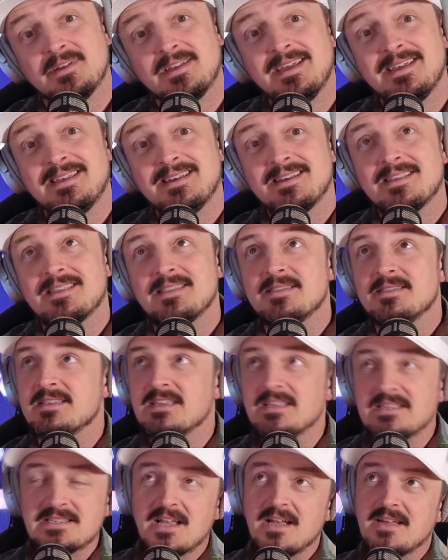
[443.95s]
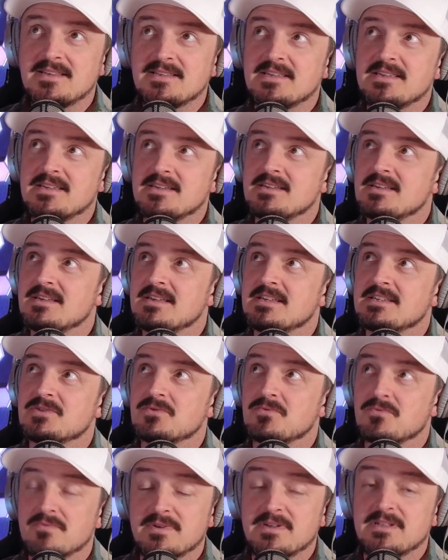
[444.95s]
And this idea is
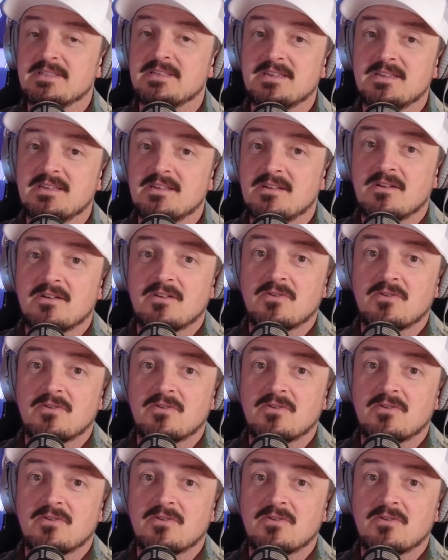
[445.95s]
really